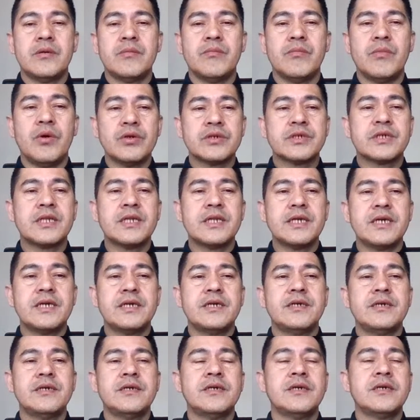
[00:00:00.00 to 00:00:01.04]

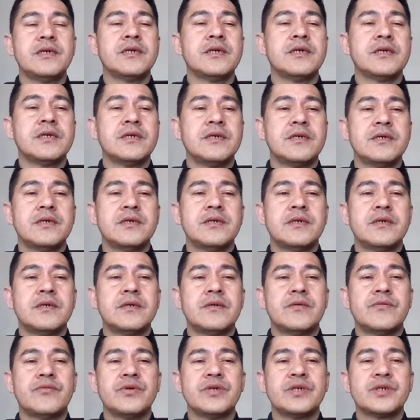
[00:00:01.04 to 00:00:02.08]
mostly
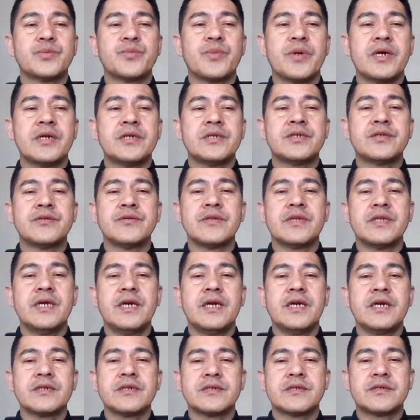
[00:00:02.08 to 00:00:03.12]
respond to
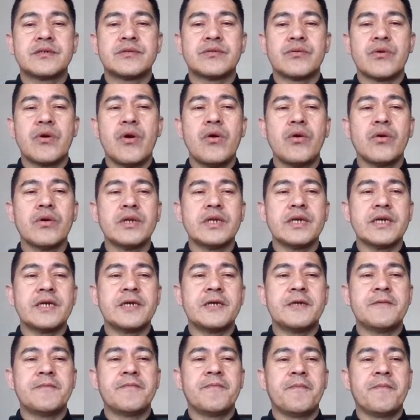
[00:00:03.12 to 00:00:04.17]
things wrongly,